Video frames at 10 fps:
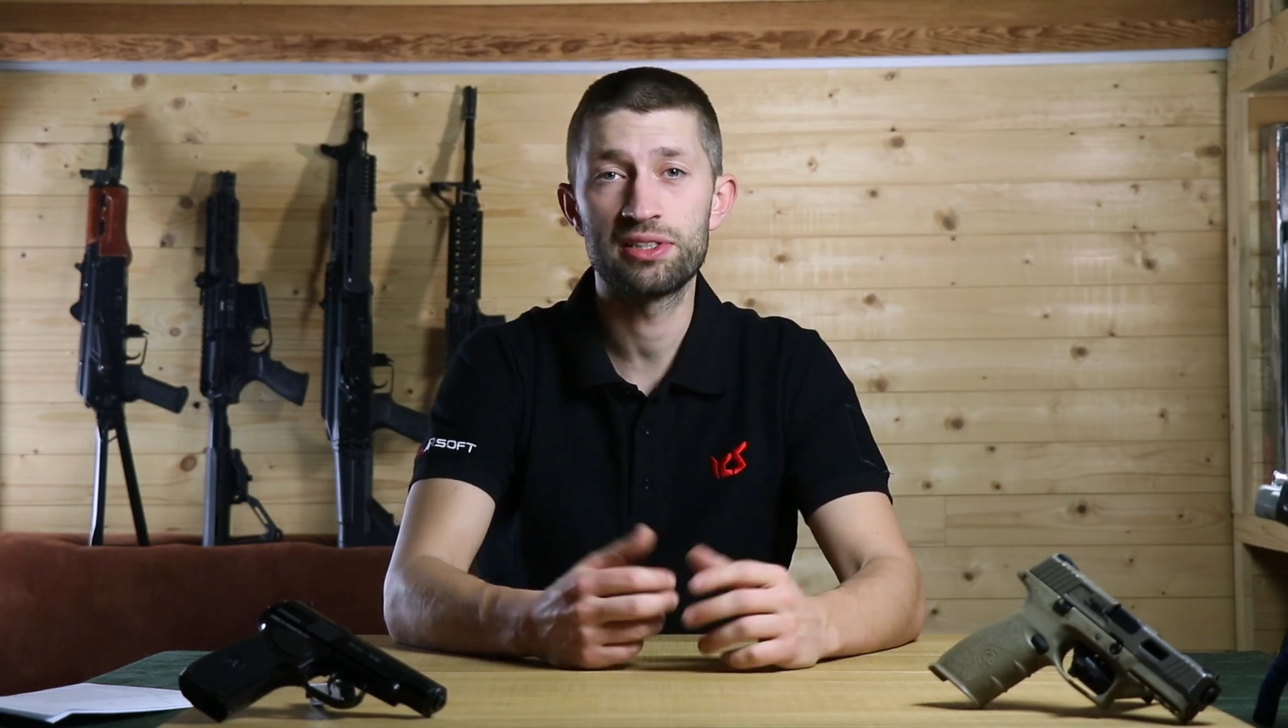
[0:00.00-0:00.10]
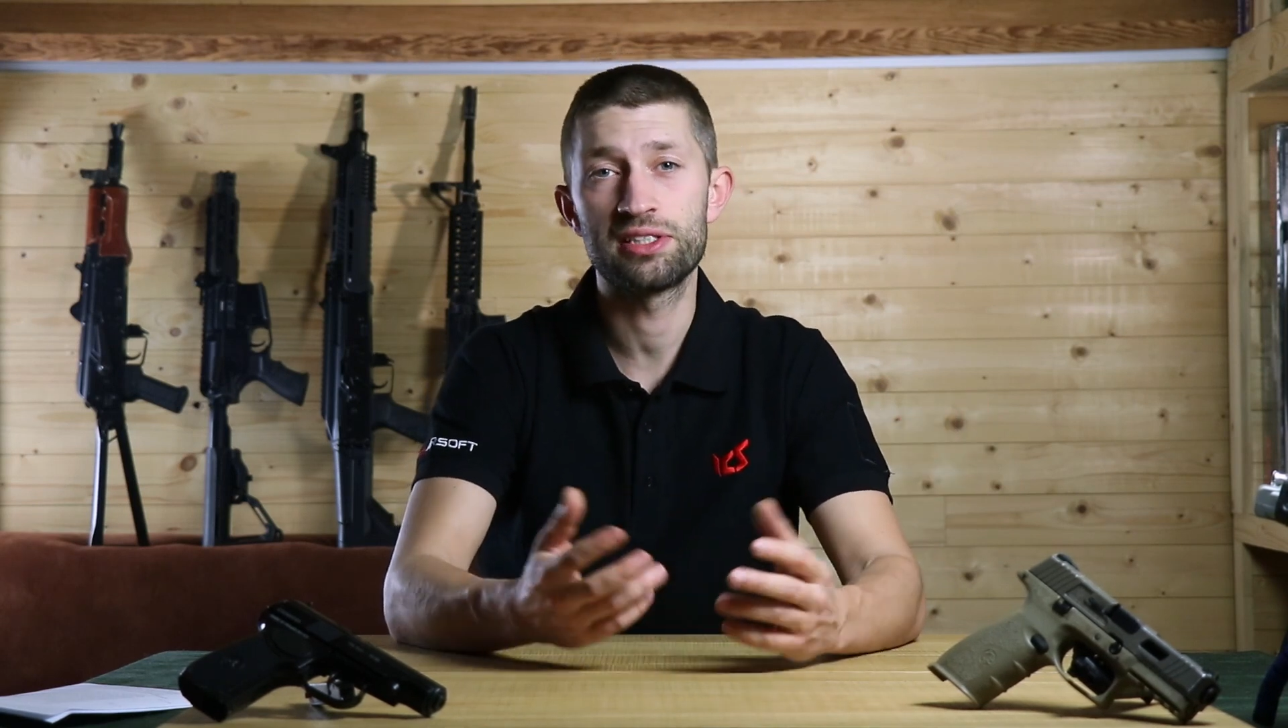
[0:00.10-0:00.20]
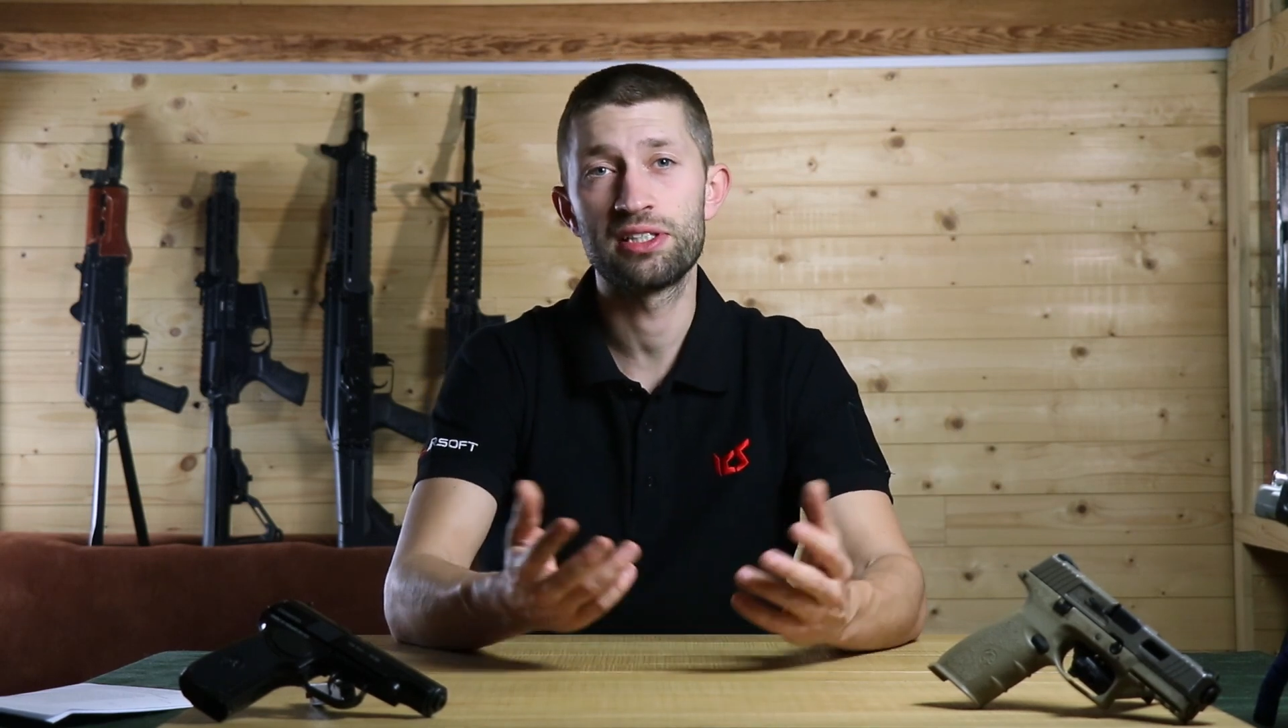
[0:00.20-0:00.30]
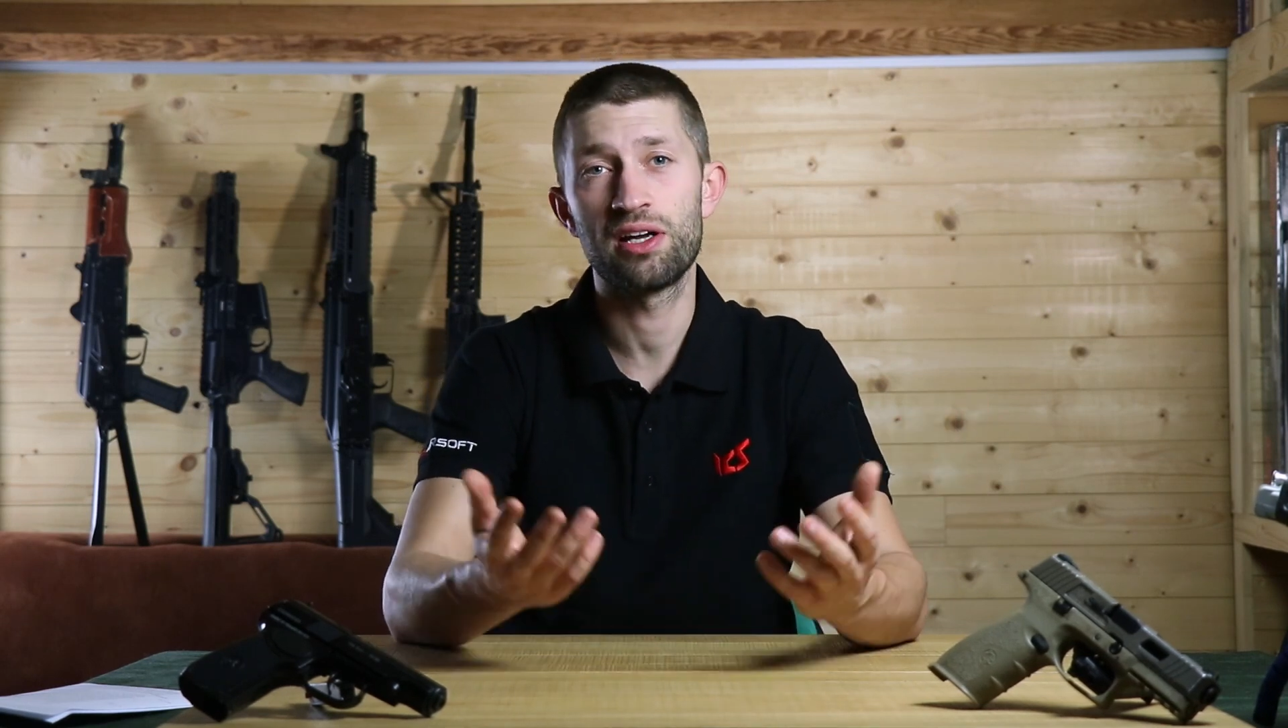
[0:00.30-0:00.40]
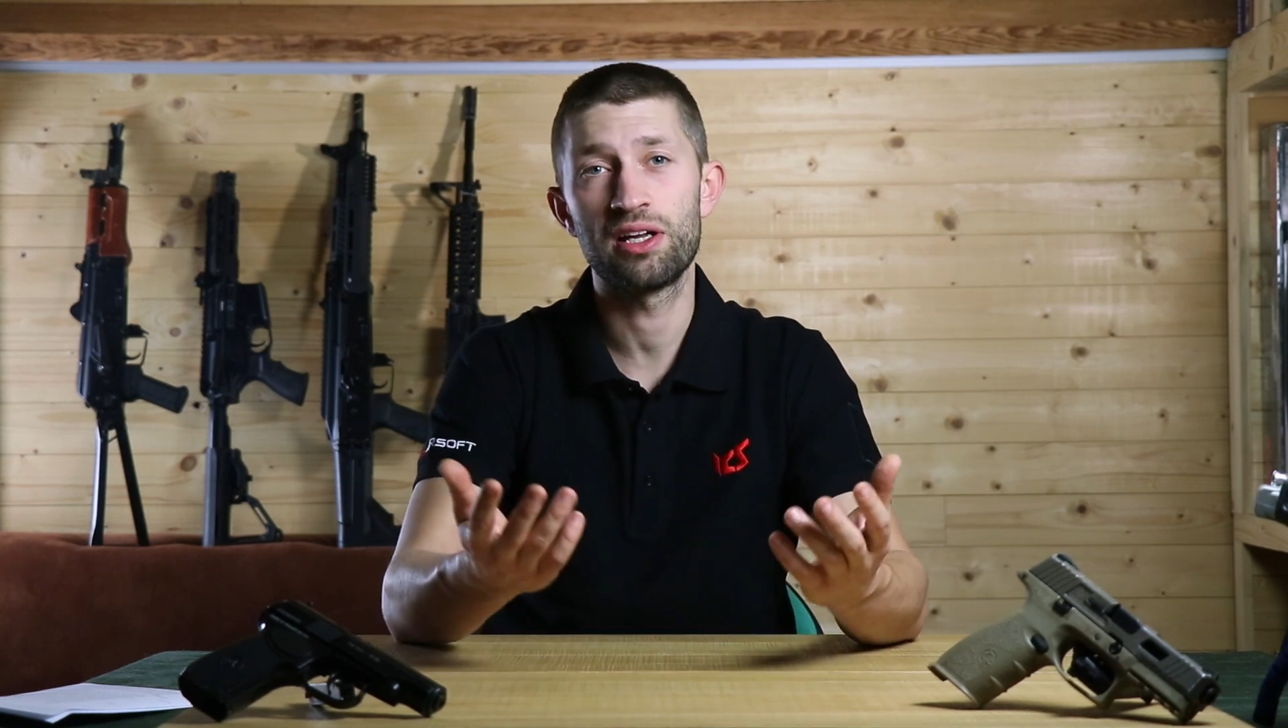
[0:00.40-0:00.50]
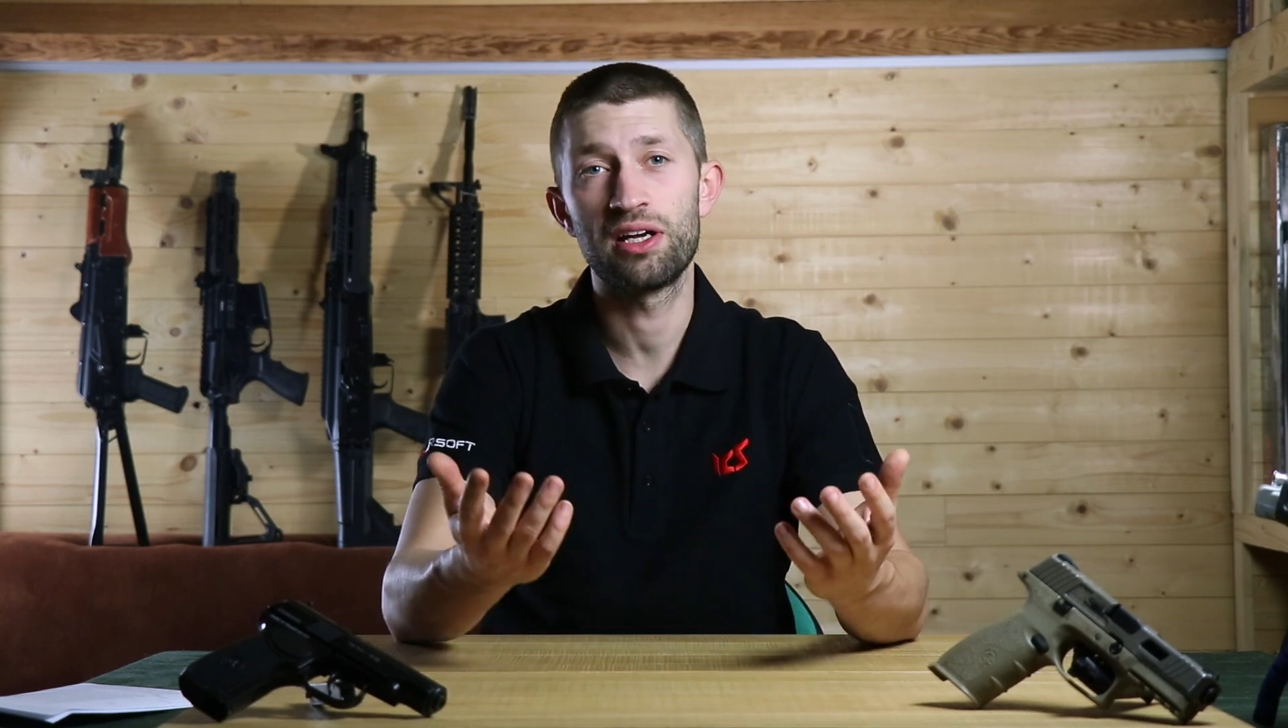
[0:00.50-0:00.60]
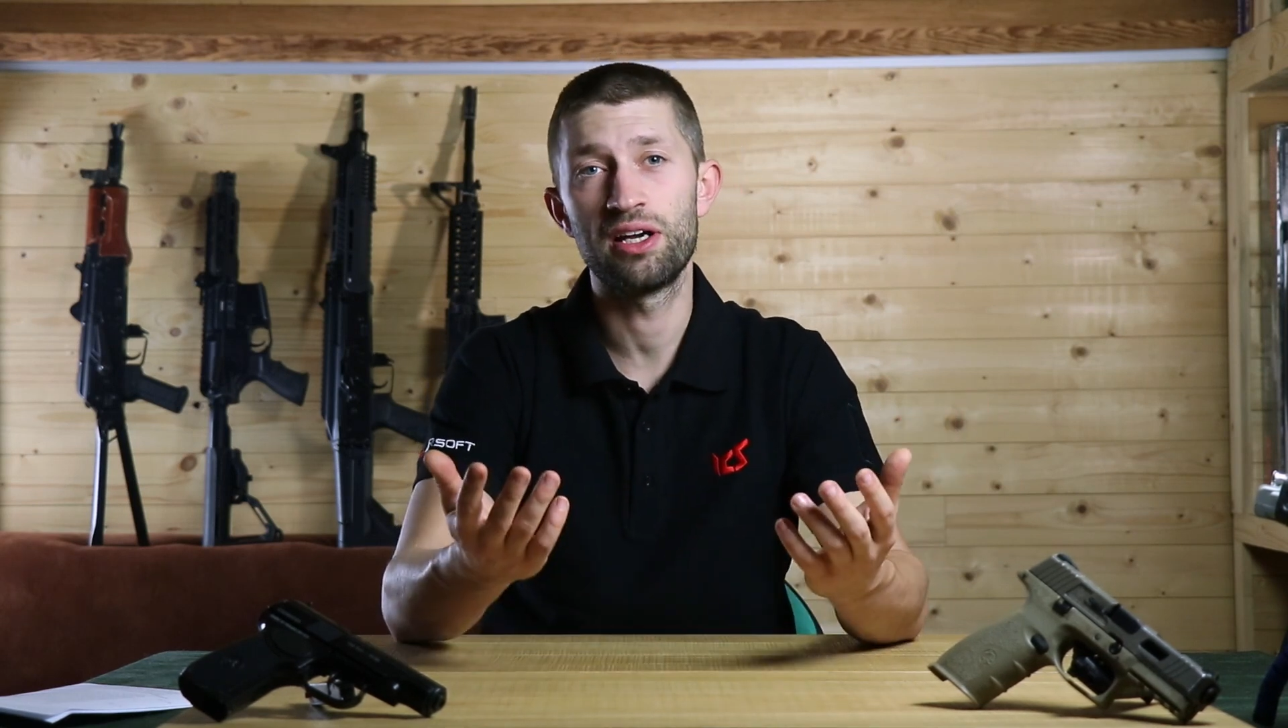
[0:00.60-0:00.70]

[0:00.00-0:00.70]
it's not